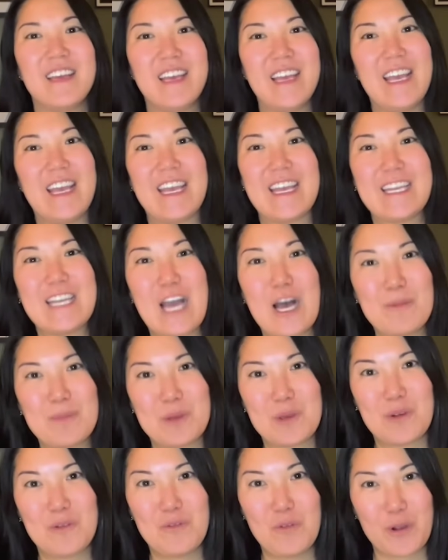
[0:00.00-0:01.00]
It can
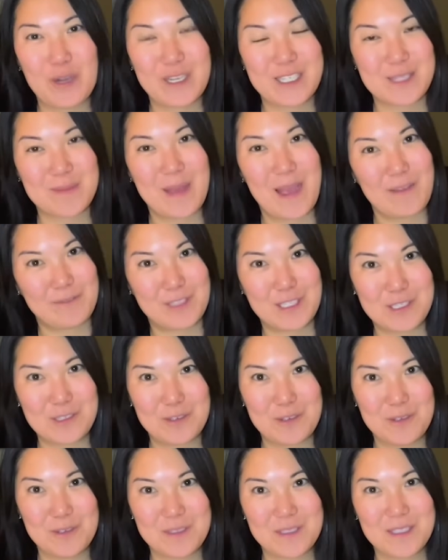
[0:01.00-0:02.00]
help you avoid some hefty
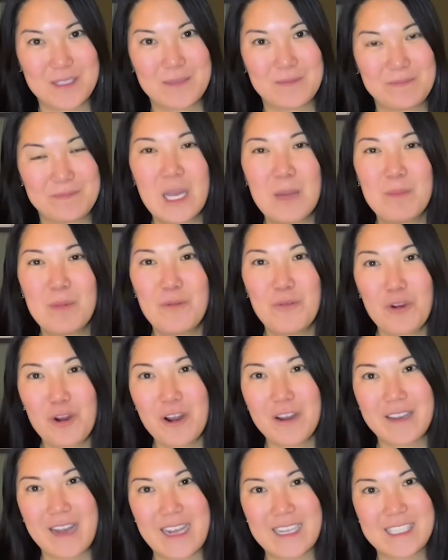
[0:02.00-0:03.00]
tolls. Before
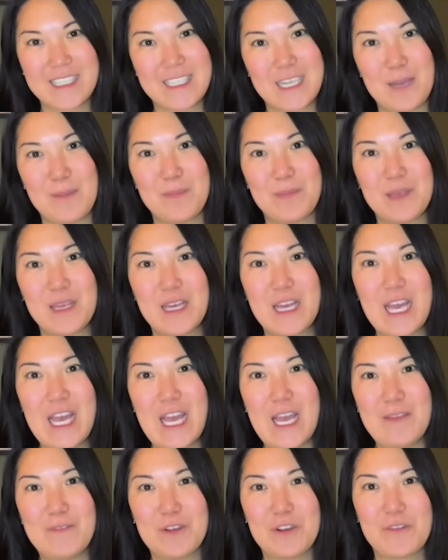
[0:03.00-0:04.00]
our next tip,
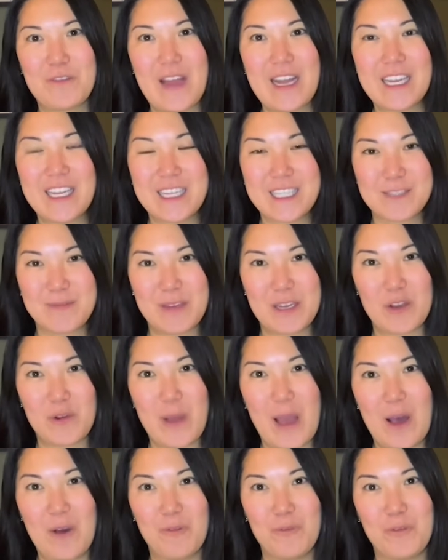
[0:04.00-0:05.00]
if you're finding this video
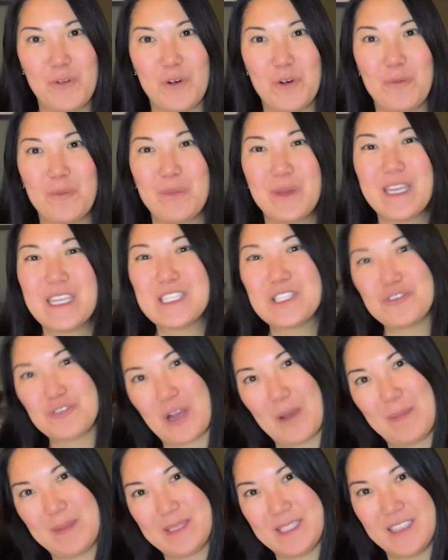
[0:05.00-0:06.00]
helpful, please
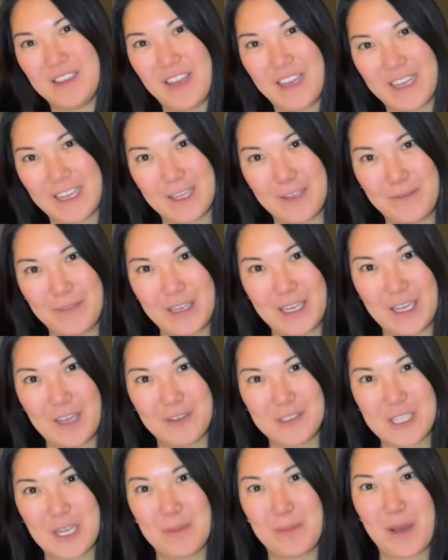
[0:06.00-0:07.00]
drop us a like on the
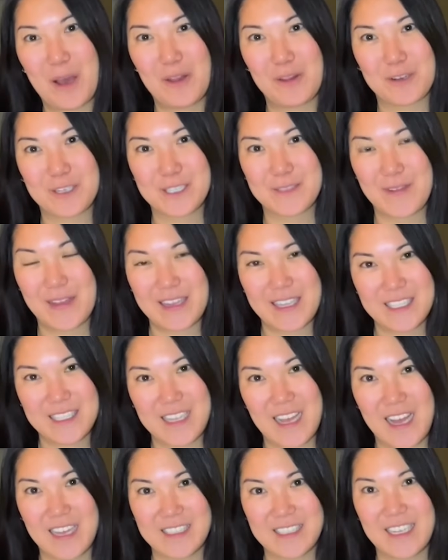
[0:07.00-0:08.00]
video to help others find this
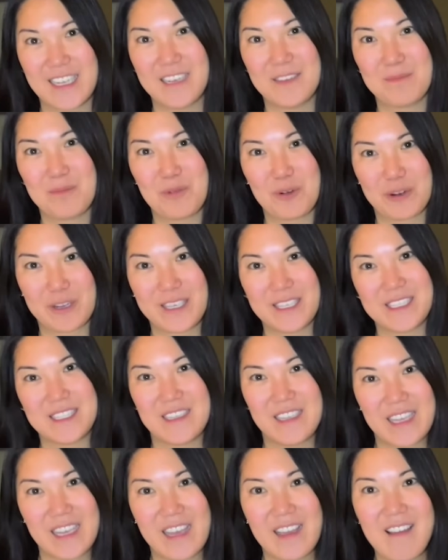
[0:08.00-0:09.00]
content more
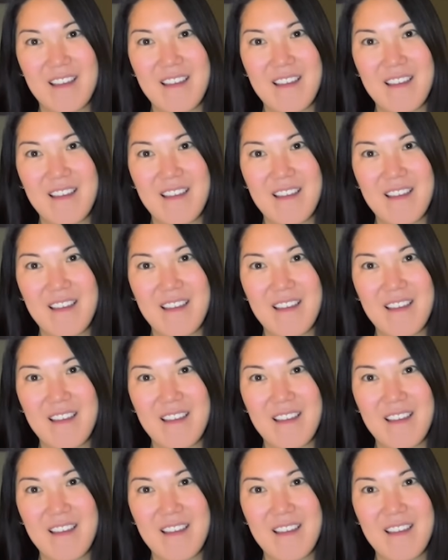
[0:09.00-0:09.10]
easily.